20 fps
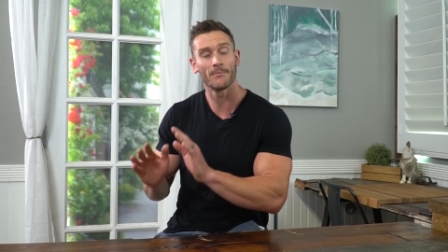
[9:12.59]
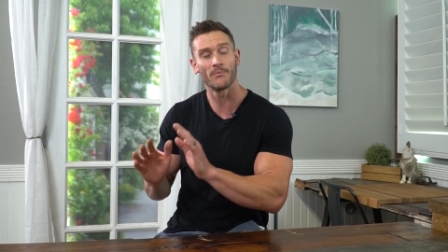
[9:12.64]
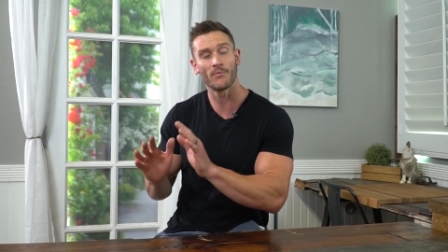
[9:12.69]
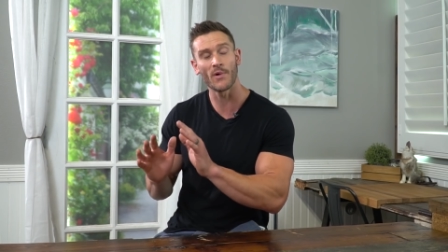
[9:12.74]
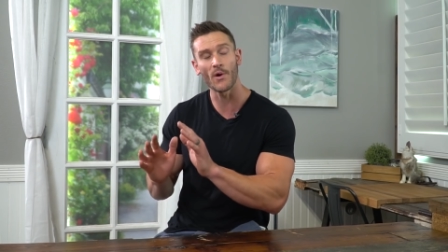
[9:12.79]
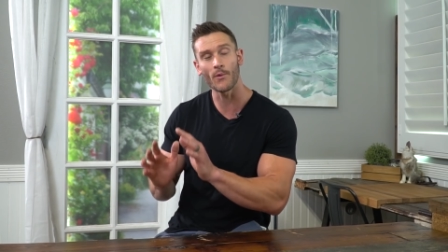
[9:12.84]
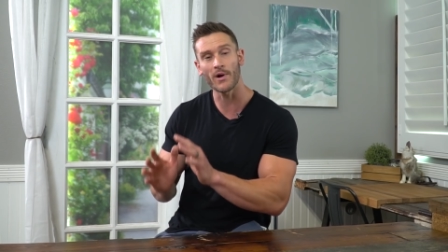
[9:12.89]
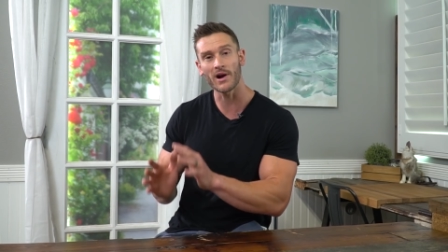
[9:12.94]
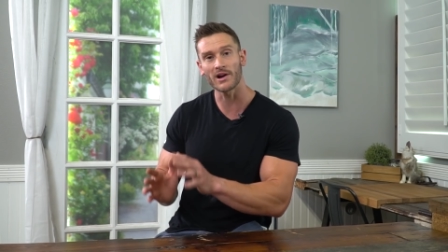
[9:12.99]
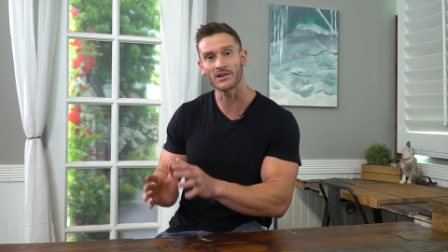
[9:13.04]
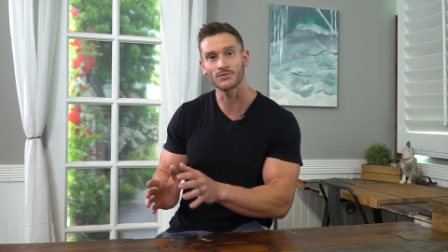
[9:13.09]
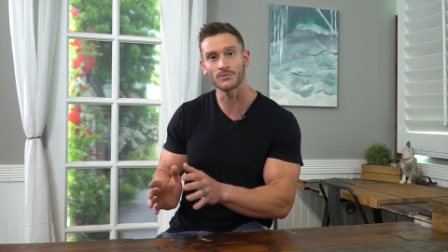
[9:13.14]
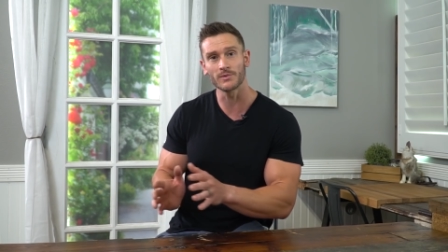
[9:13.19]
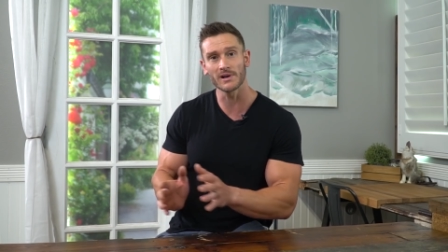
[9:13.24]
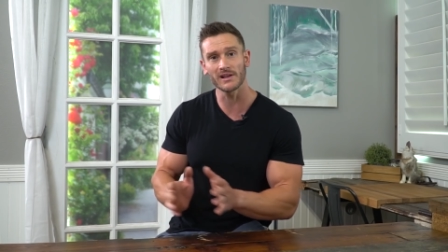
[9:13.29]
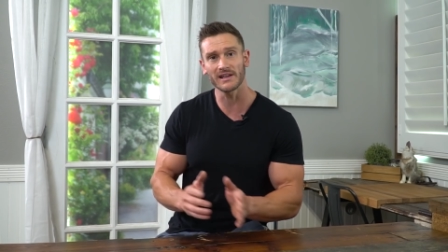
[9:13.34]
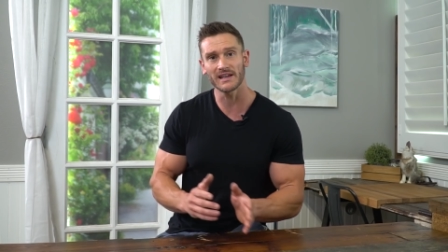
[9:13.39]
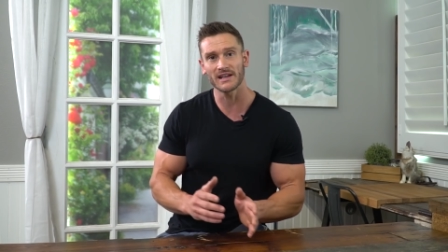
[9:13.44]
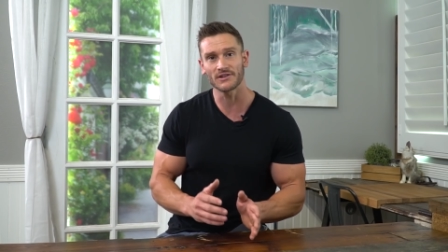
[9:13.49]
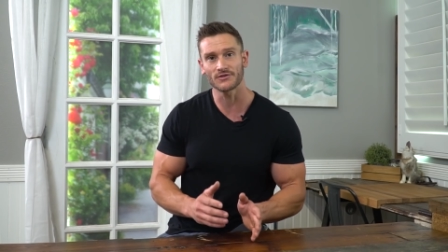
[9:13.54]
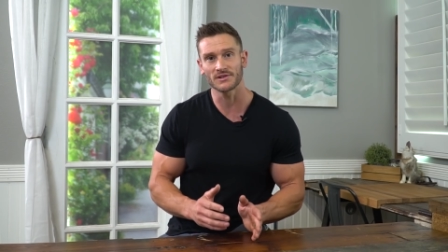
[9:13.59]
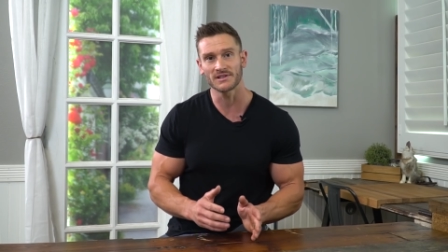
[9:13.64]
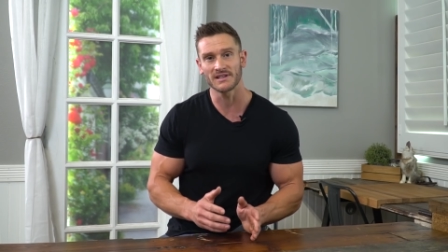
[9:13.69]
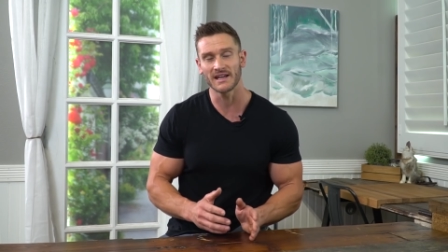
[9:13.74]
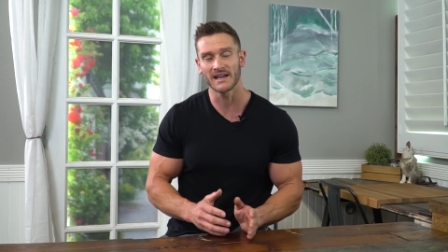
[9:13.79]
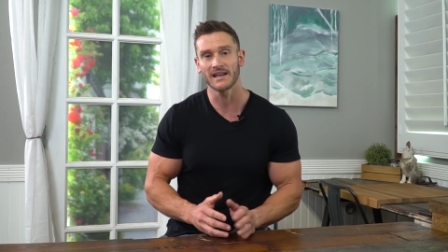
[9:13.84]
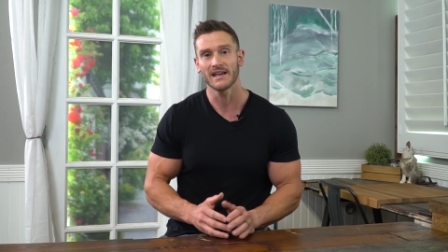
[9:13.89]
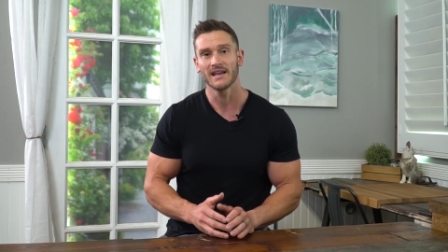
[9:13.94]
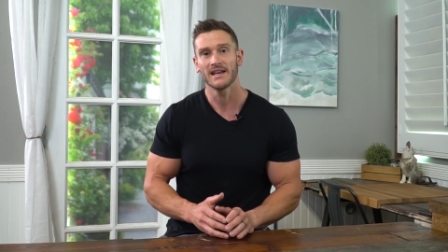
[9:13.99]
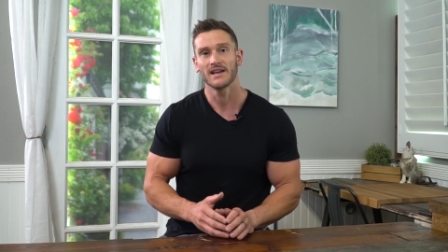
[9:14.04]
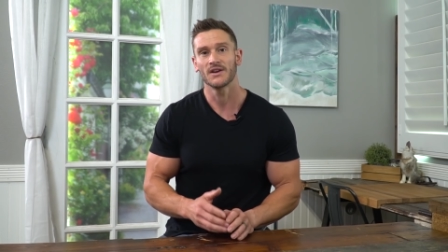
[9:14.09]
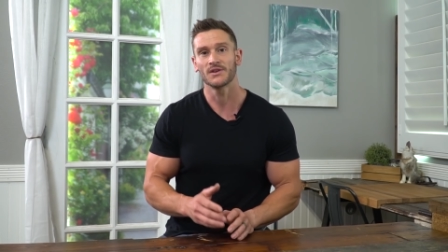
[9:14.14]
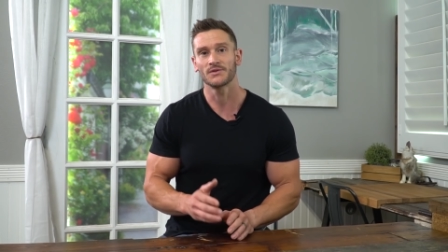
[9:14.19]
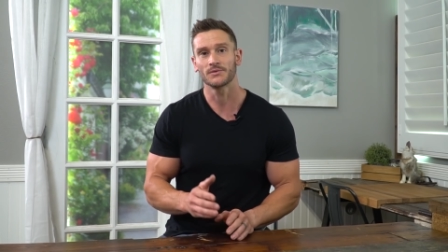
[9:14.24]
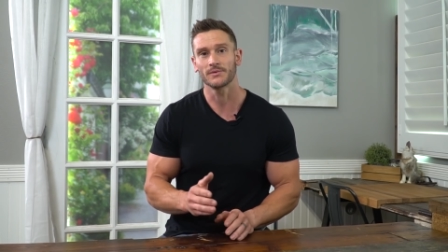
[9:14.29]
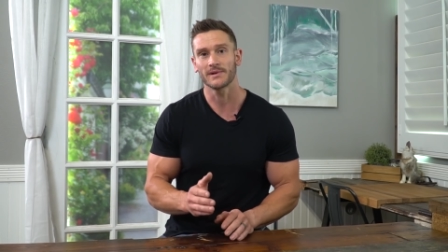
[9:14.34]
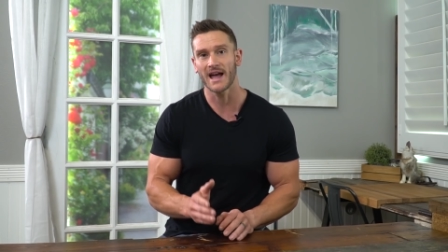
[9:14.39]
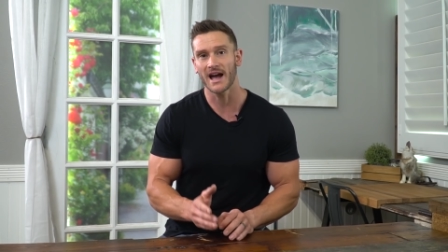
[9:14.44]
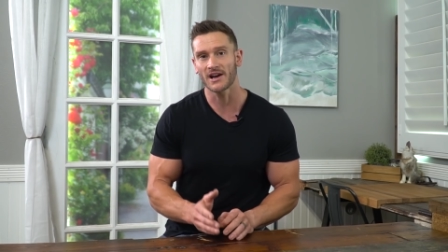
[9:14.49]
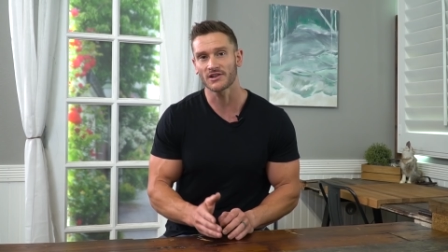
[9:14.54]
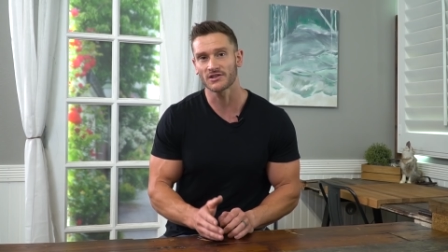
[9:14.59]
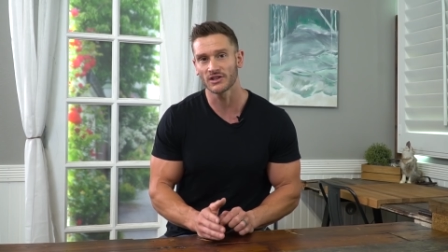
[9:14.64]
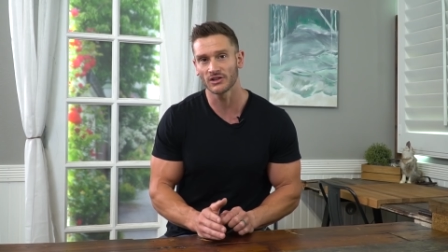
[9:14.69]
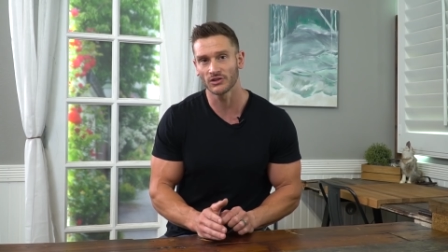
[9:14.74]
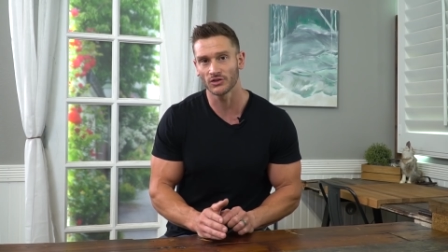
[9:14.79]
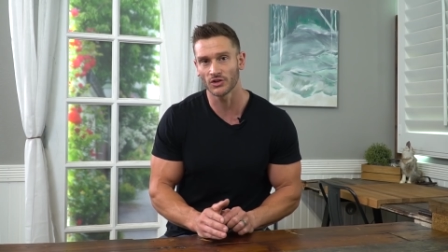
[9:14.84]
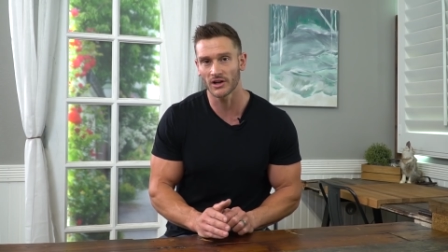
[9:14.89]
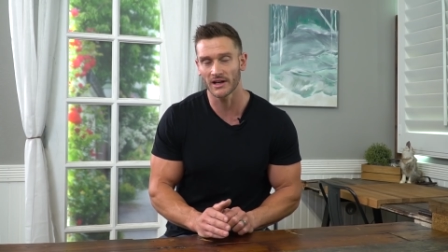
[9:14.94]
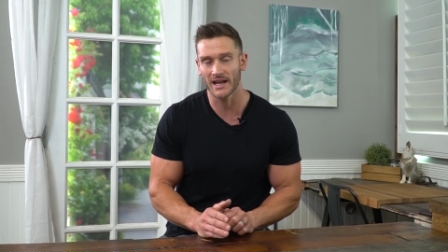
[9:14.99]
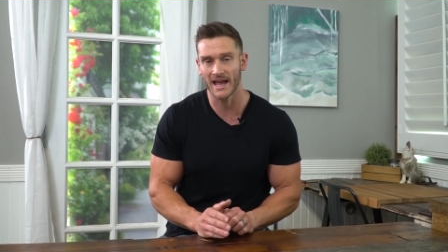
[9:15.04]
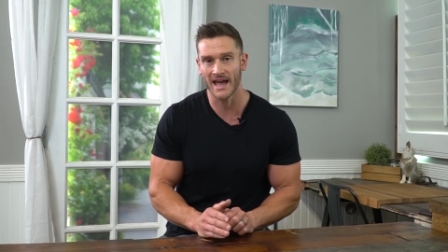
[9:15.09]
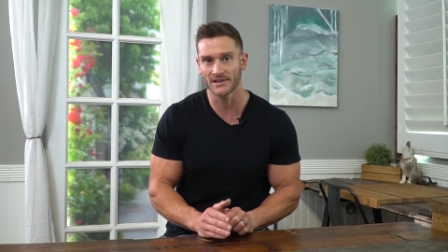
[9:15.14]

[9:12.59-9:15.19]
But where it's really interesting is when we actually look